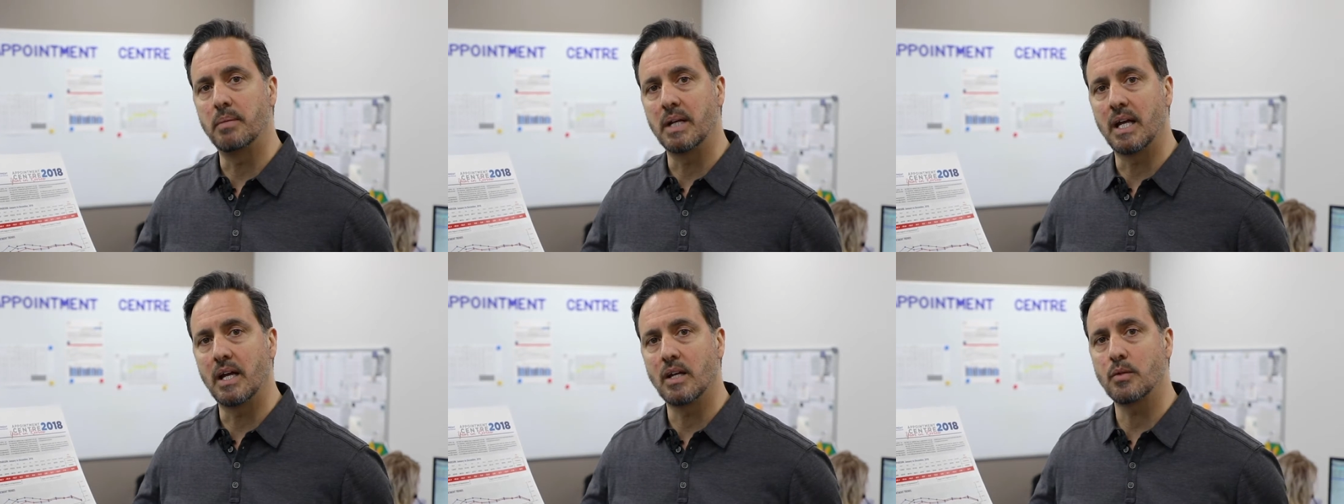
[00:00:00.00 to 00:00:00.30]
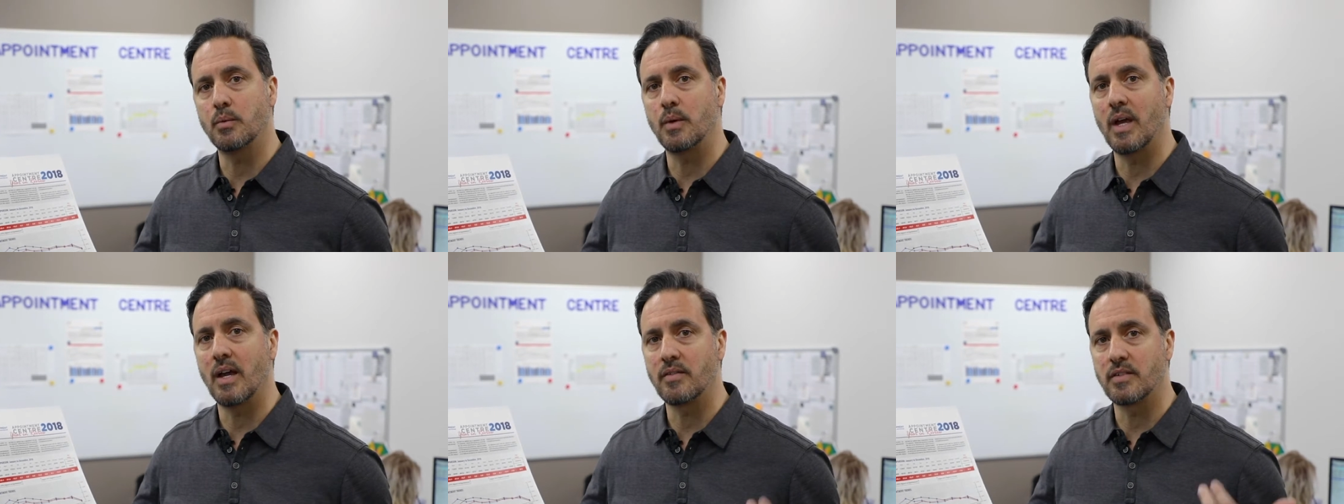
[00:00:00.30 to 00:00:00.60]

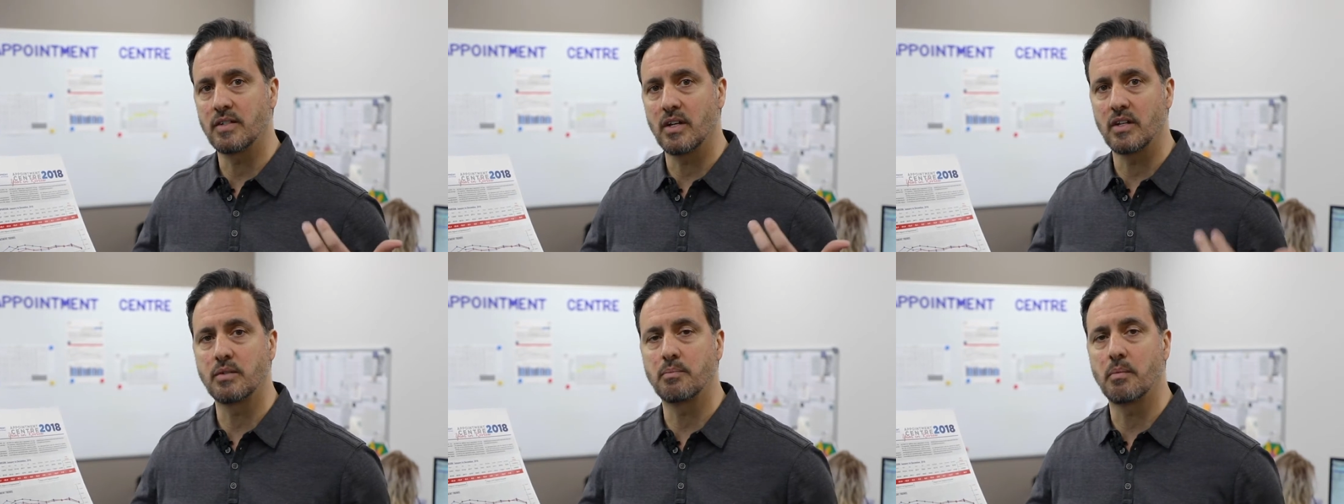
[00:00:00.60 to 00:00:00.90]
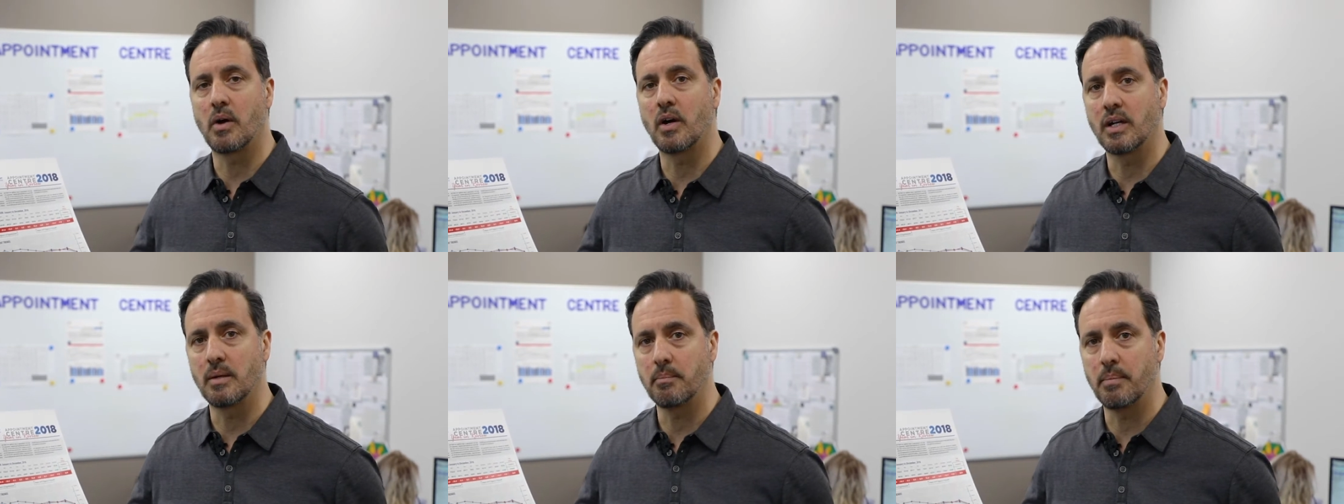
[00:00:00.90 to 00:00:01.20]
because we have such
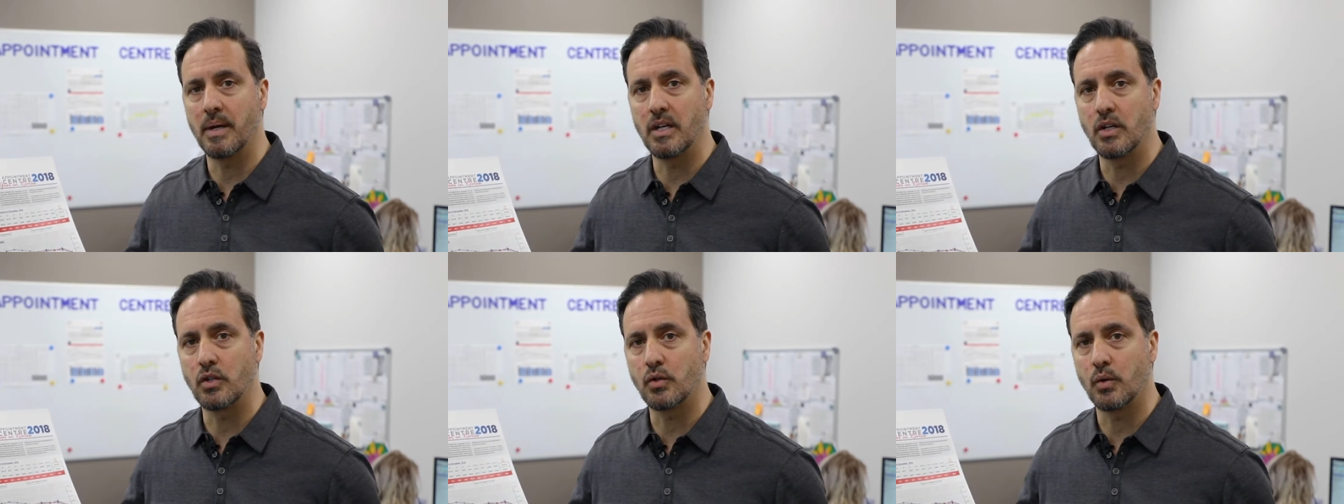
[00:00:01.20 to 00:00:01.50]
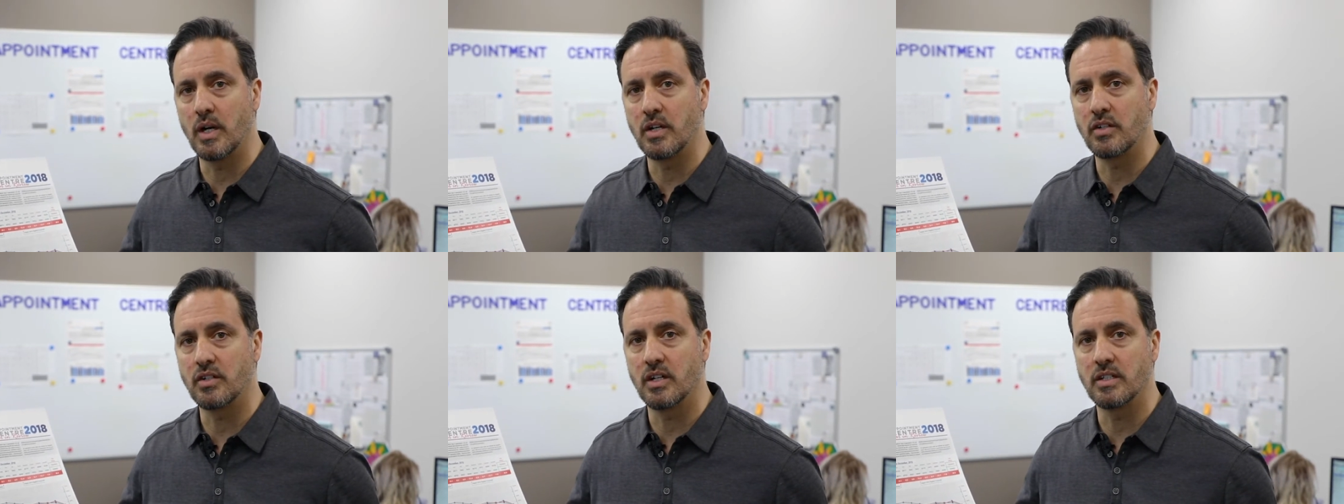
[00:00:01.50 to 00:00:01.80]
market
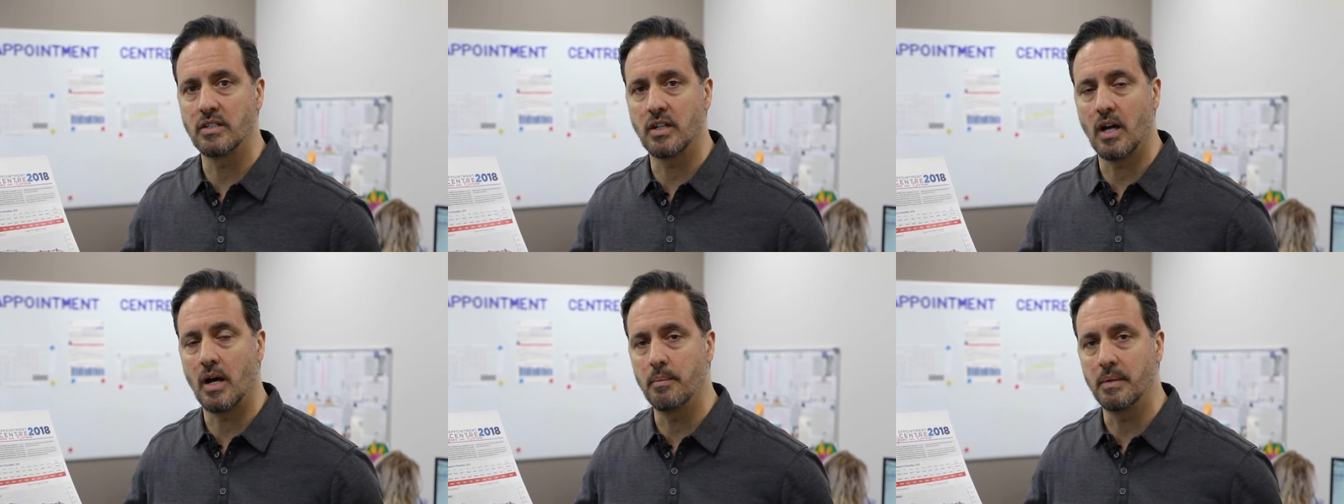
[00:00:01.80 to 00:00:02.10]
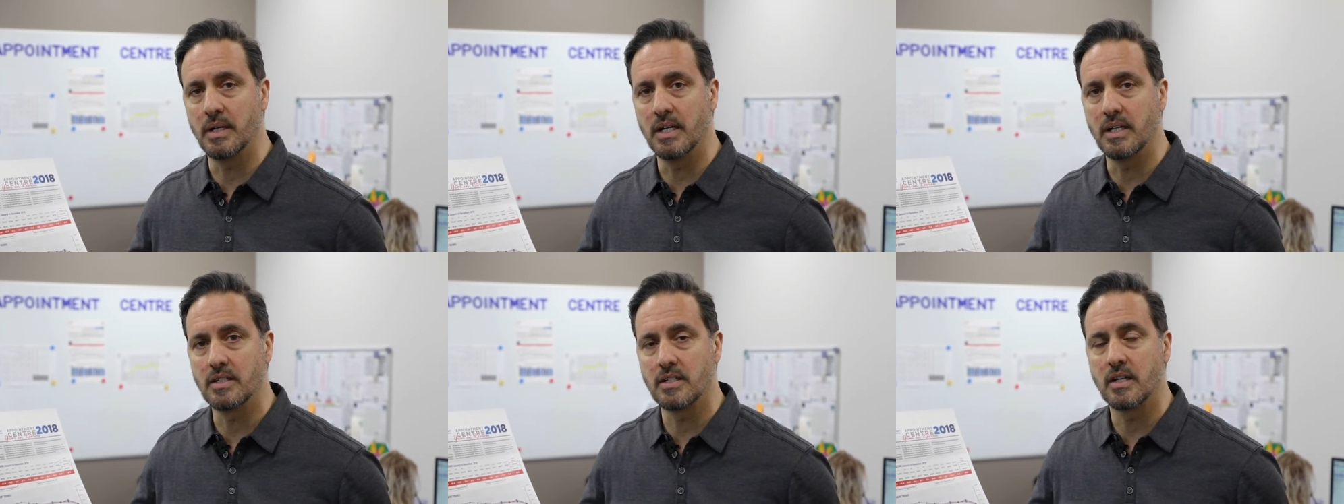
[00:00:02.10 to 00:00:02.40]
penetration and
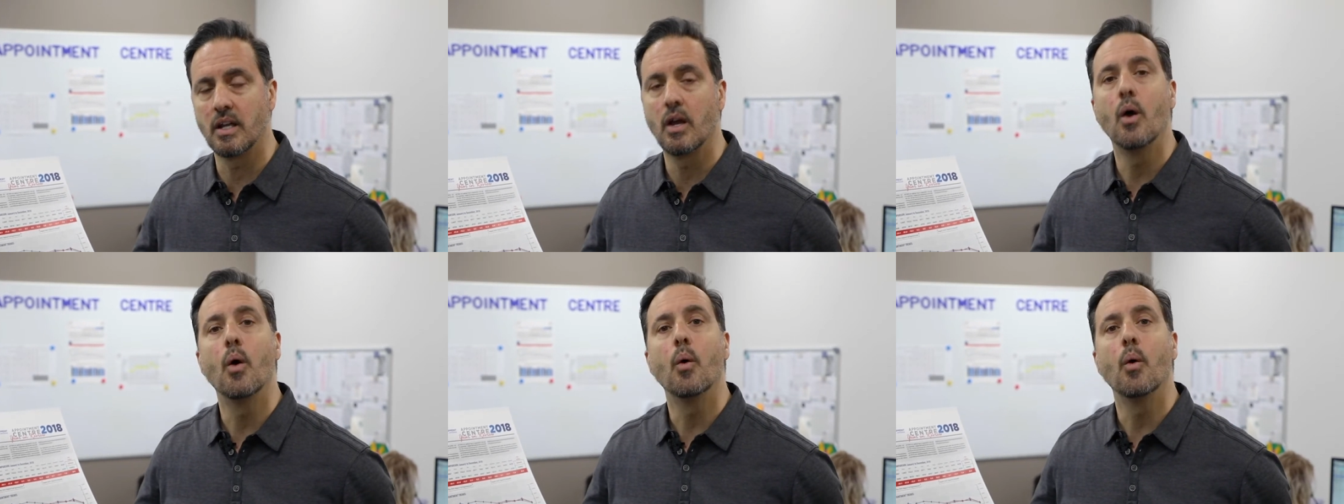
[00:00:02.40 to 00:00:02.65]
dominance,